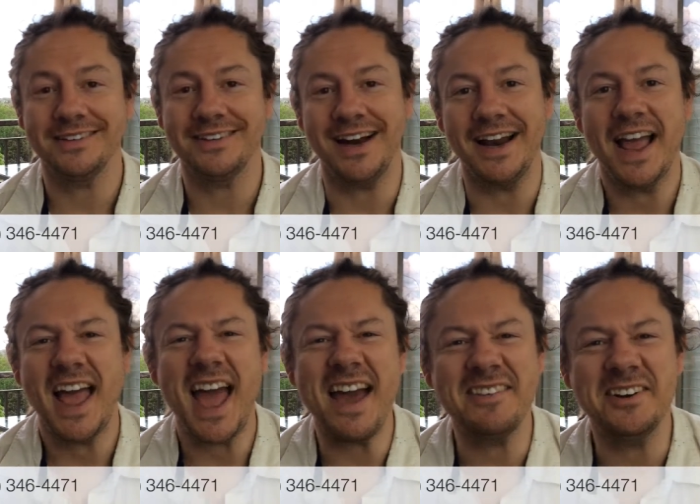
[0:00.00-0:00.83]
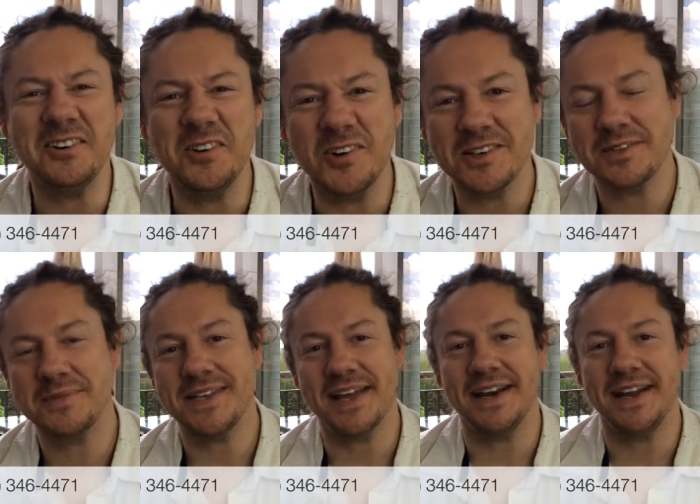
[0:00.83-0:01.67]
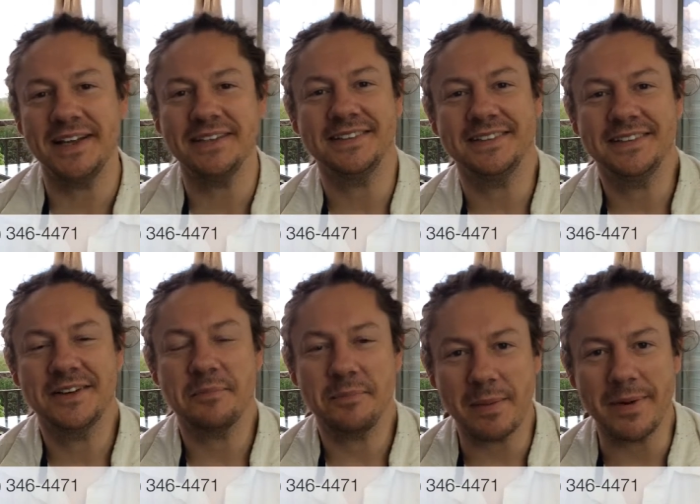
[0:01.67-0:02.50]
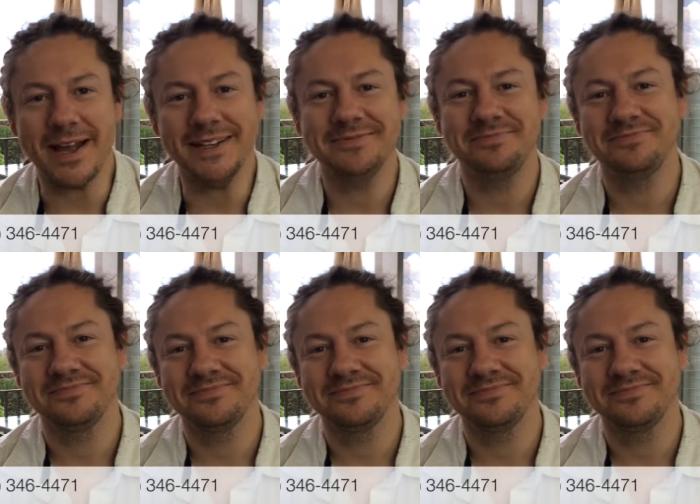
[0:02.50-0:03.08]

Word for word: All right. Have an awesome Saturday. Bye bye.